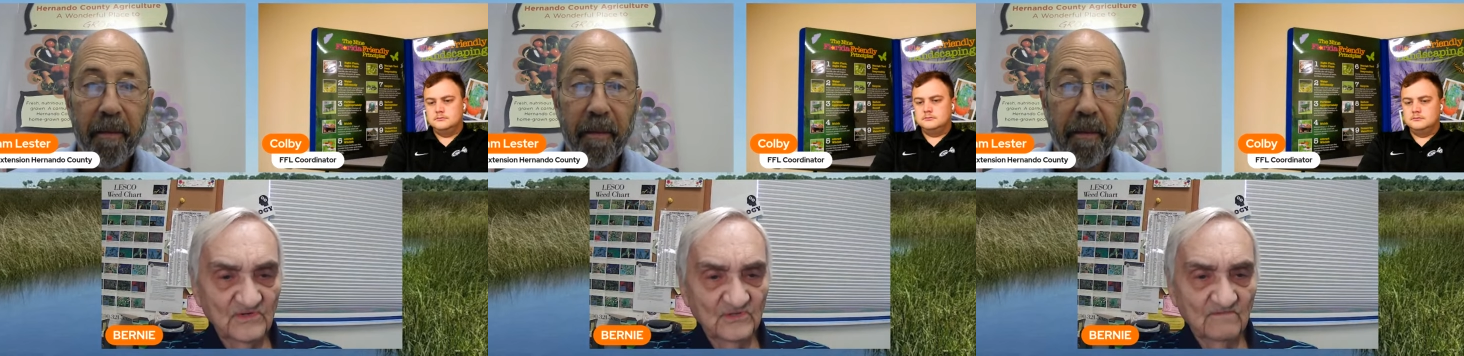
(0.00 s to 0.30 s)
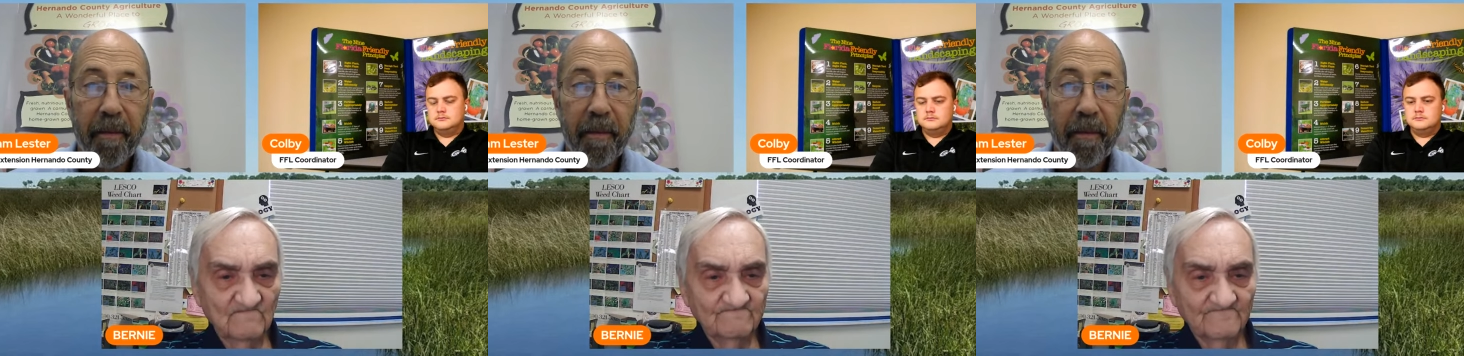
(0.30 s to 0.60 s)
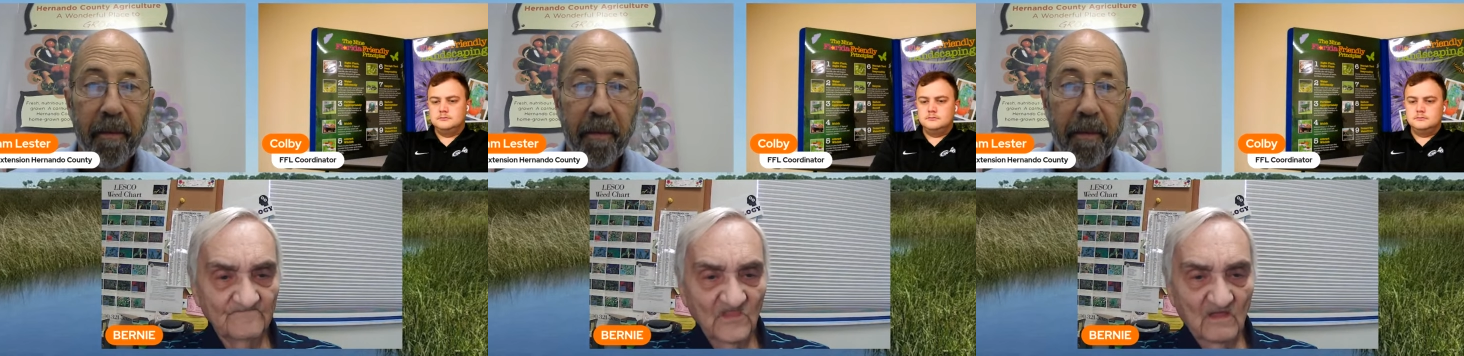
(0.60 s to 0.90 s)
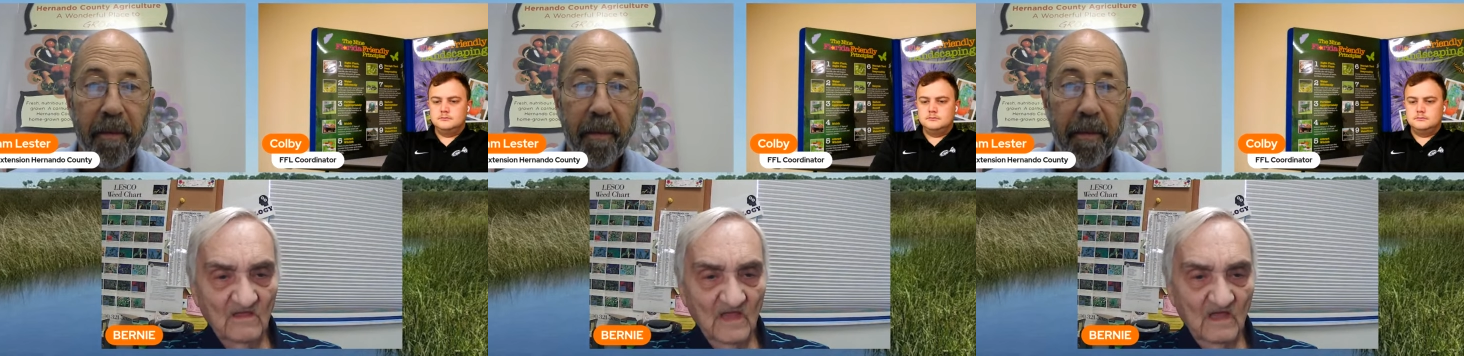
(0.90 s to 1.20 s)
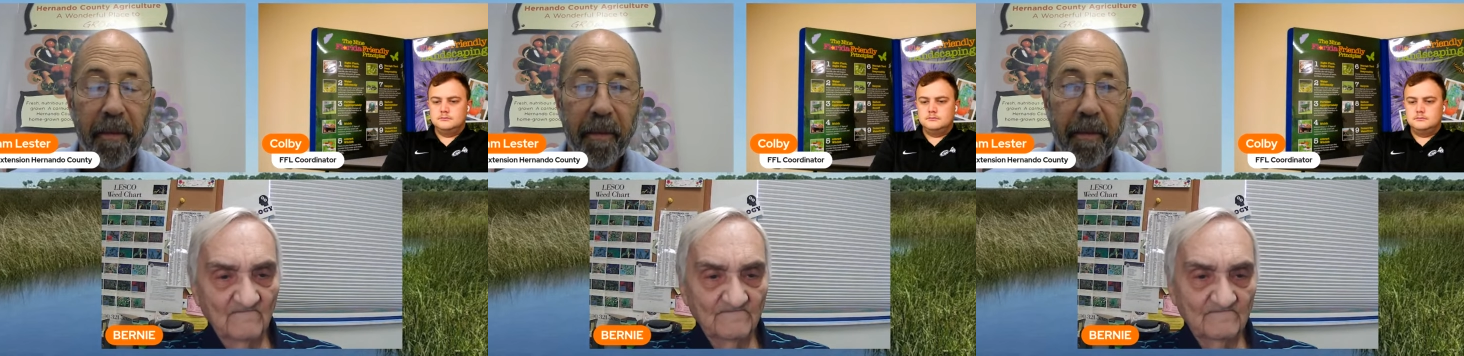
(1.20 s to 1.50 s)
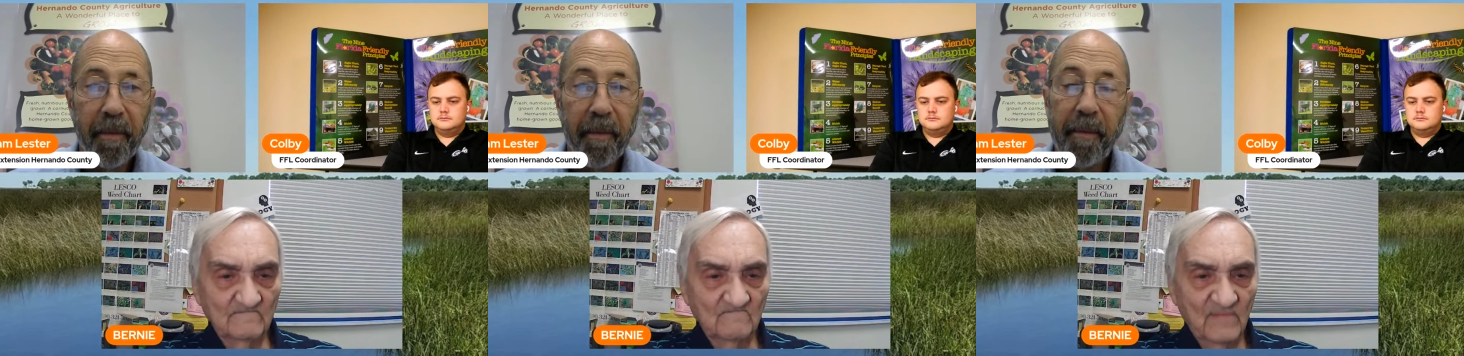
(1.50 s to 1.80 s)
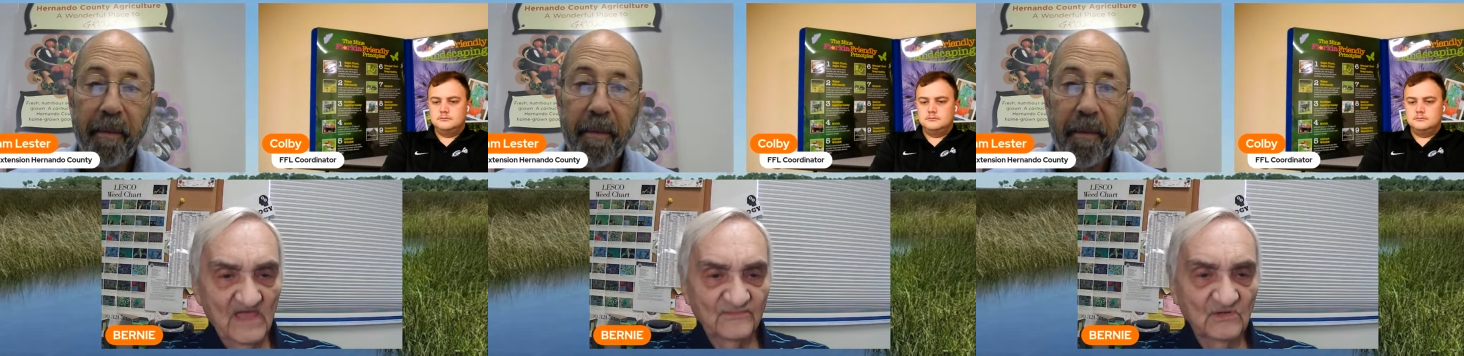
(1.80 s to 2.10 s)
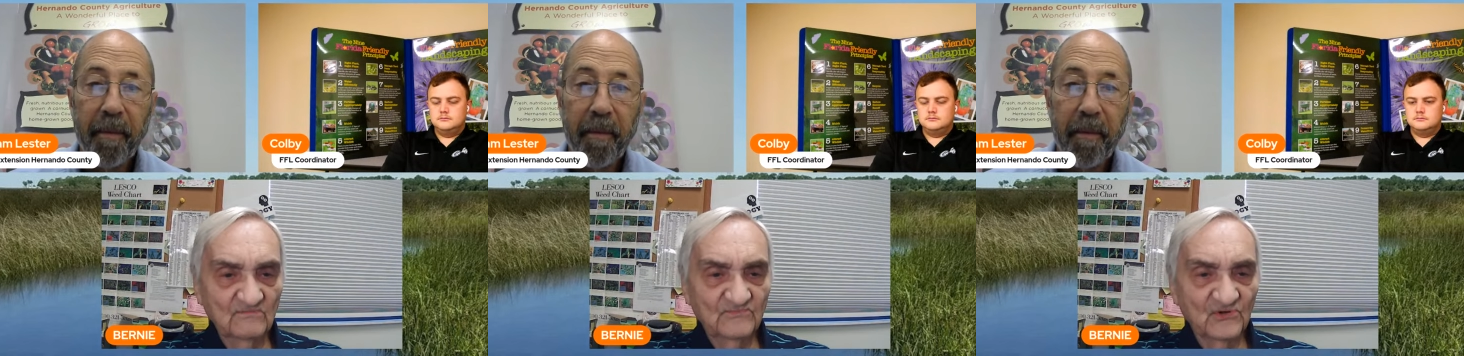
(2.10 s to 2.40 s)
Speaker 1: your uh, bathroom